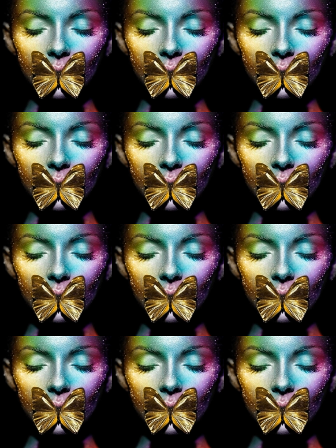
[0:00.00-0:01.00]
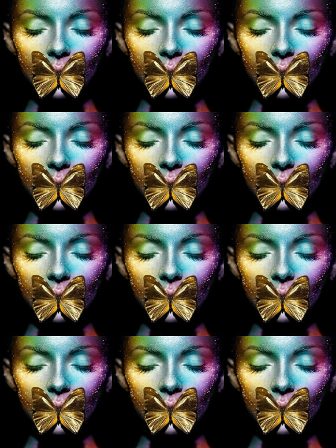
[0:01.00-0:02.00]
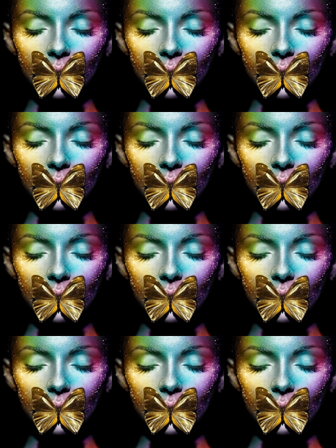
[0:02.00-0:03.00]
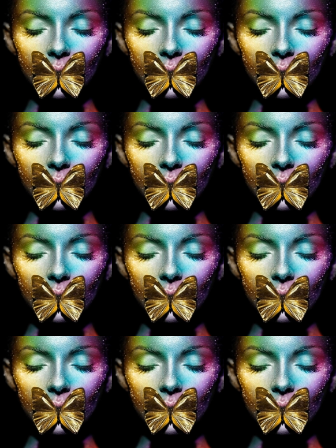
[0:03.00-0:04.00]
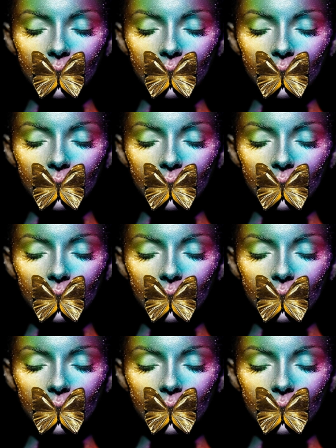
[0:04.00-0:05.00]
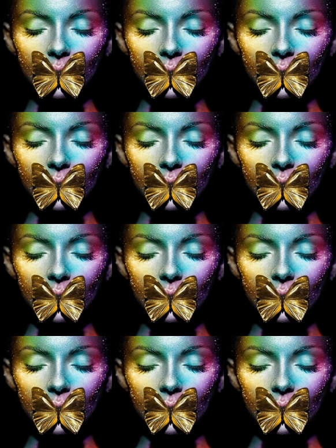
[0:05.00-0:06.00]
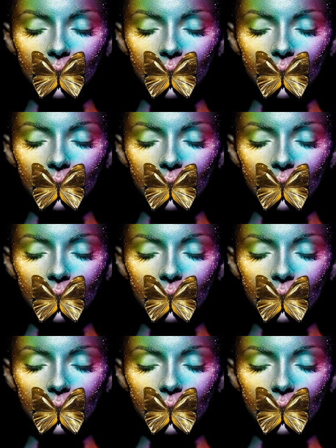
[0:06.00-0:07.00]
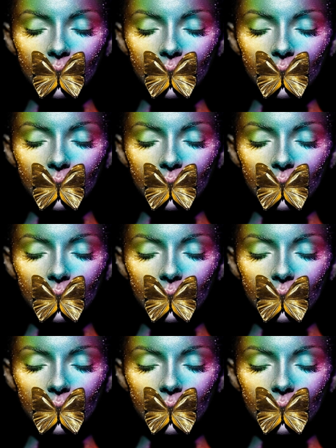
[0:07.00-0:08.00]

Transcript: This is a still picture; no speech is visible.